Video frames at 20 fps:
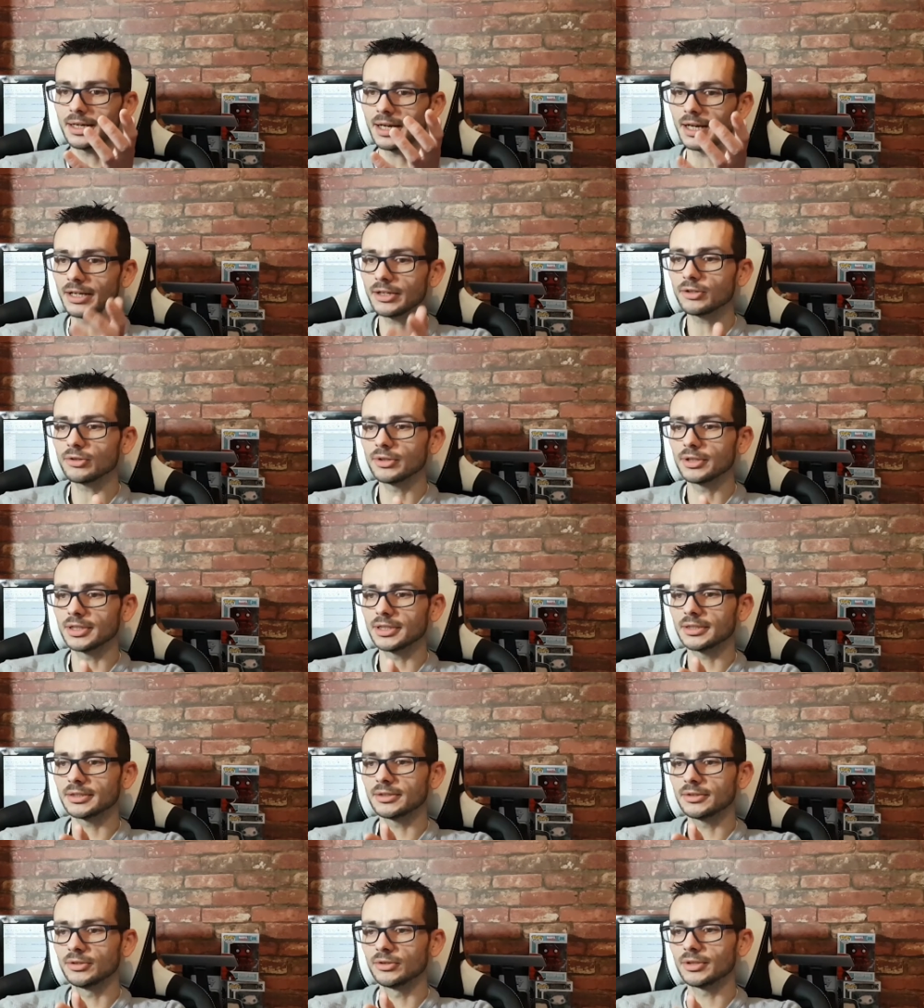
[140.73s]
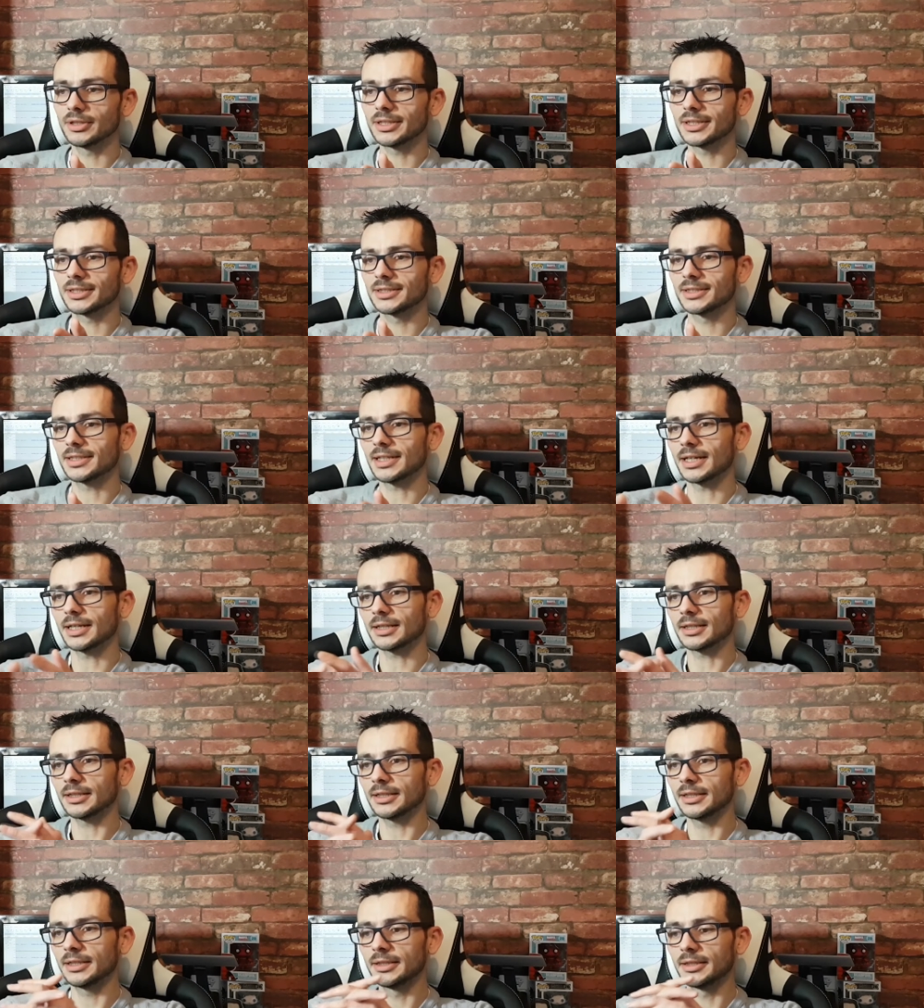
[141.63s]
I don't know
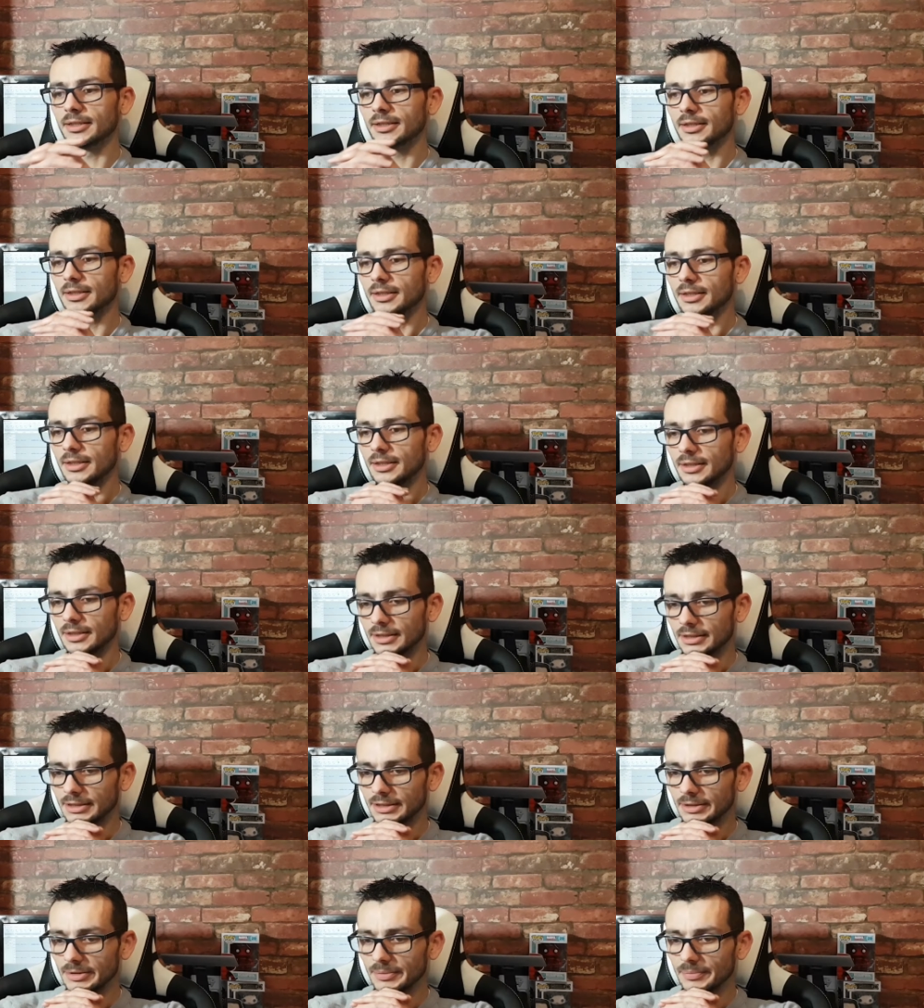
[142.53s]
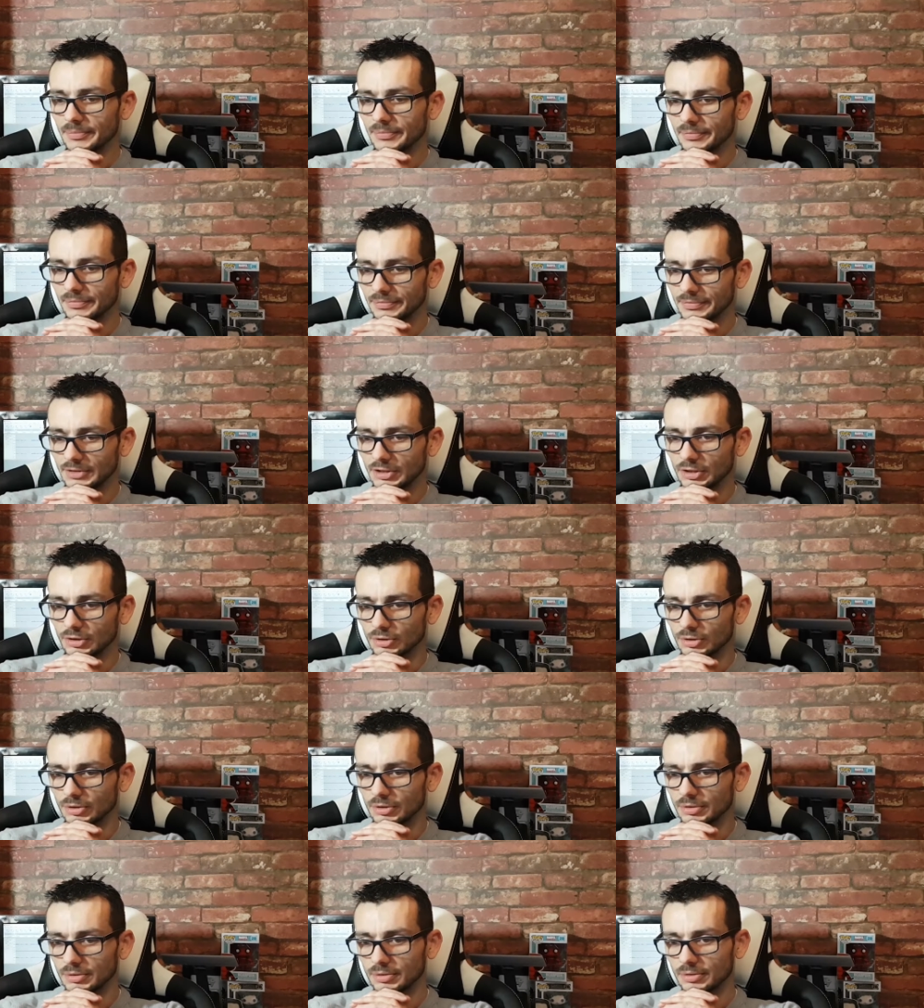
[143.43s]
exactly, um, you
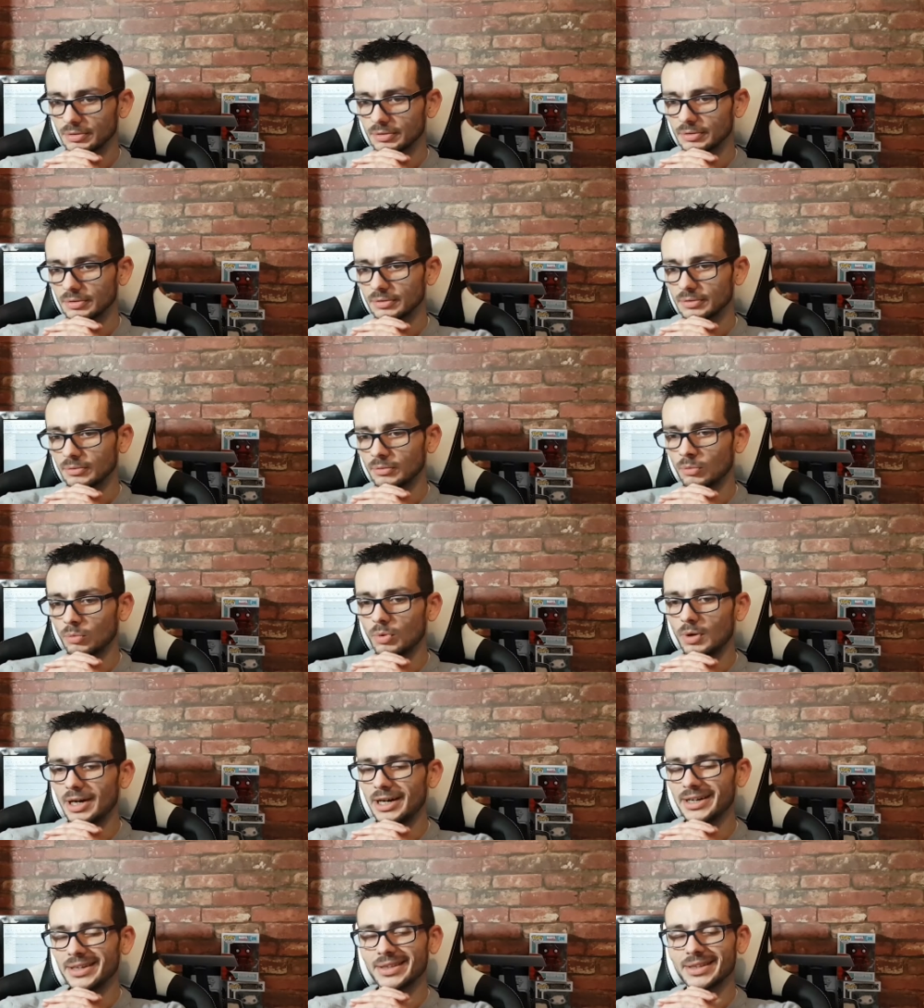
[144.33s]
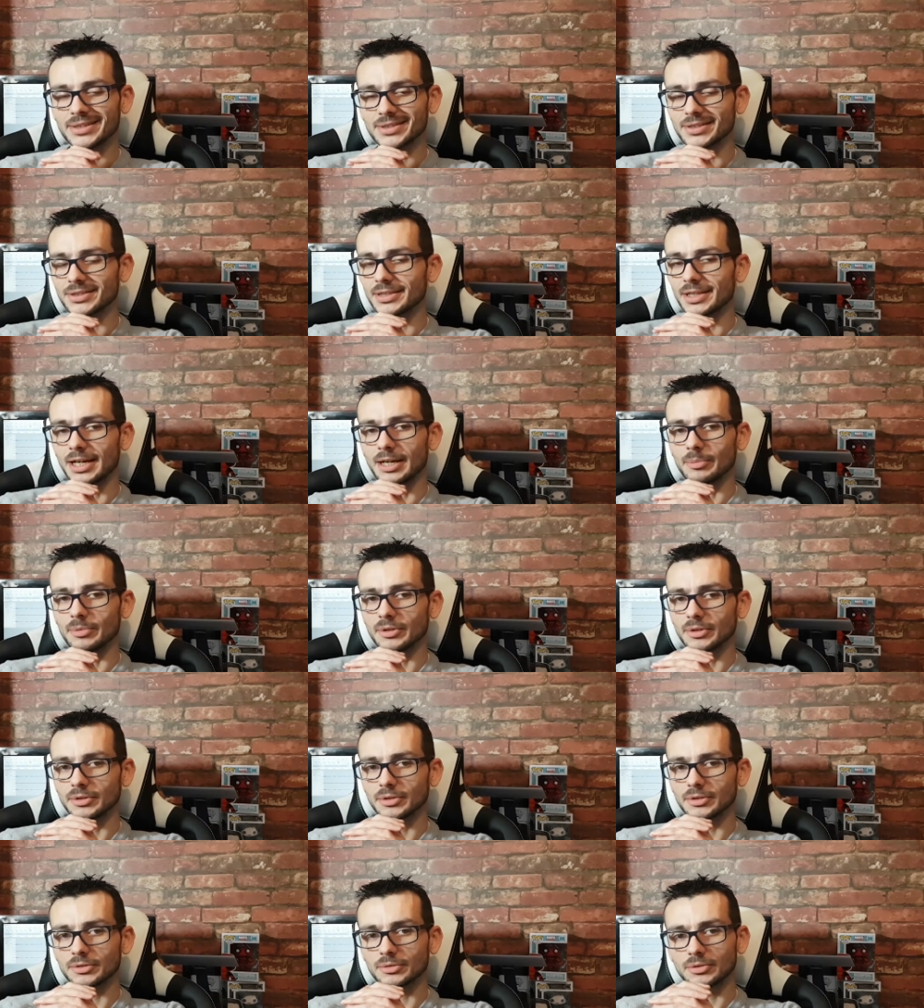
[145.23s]
know, why this has
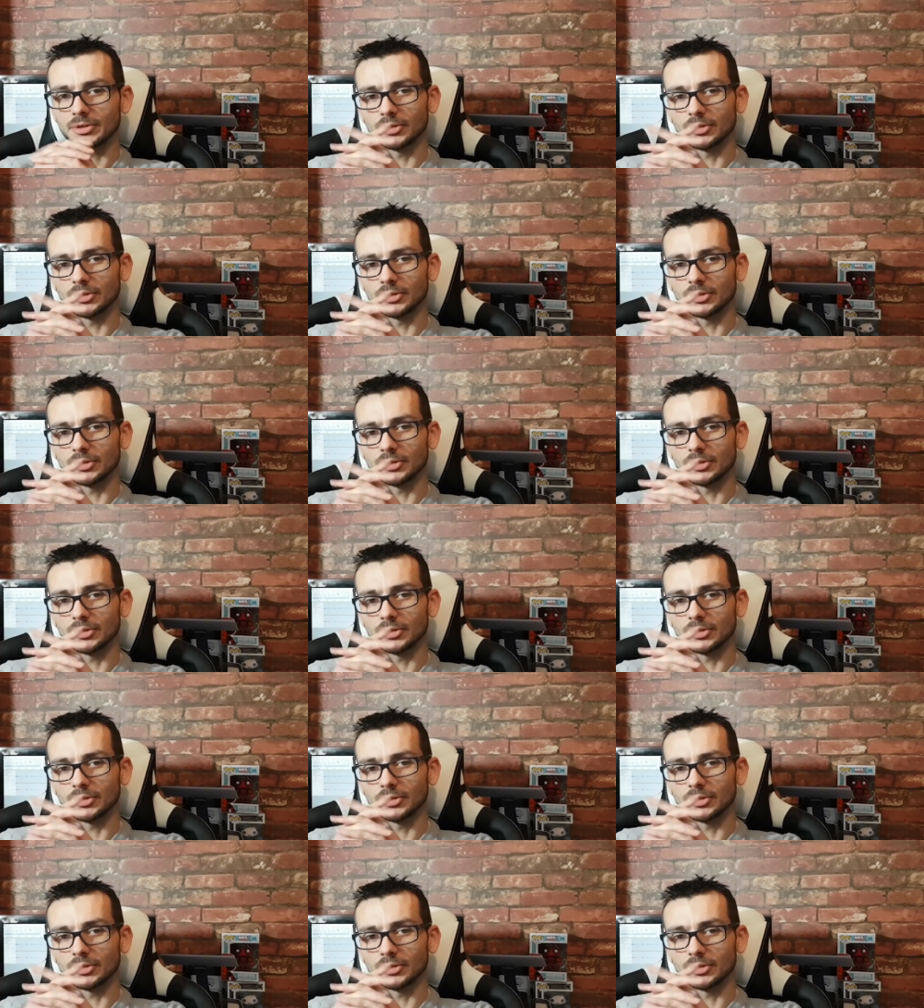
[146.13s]
happened.